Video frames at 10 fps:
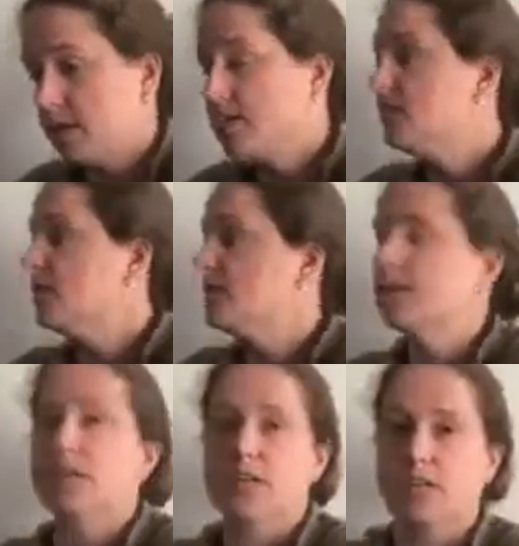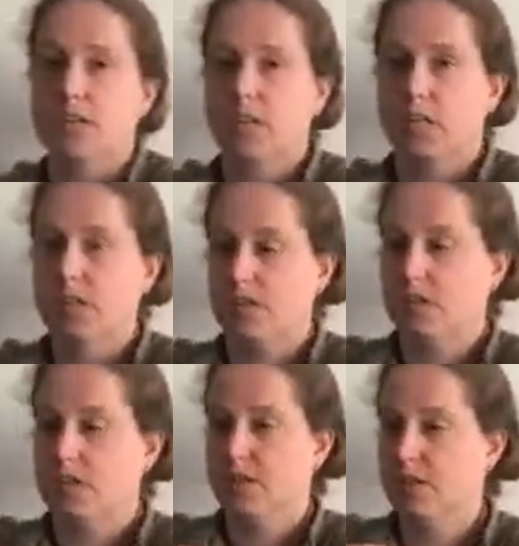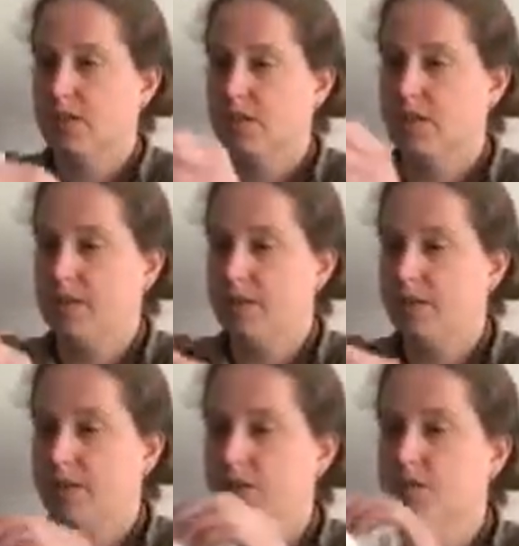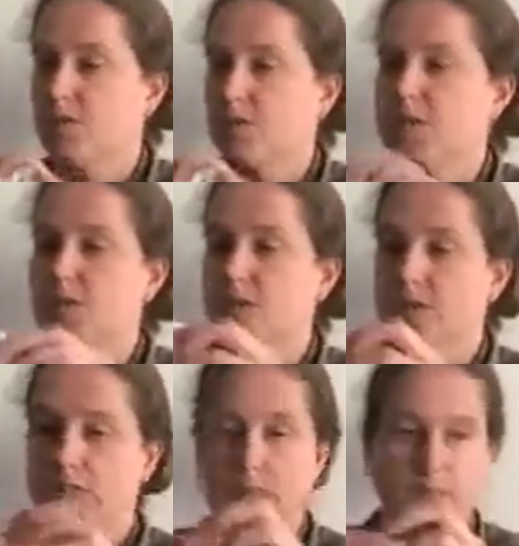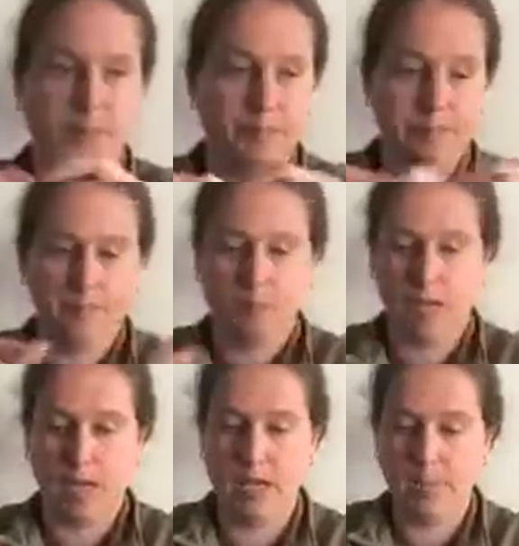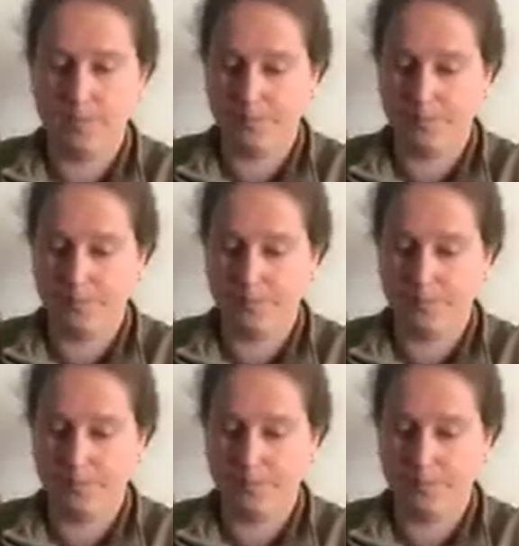She's over there eating our lunch. She wants nerds now. Okay.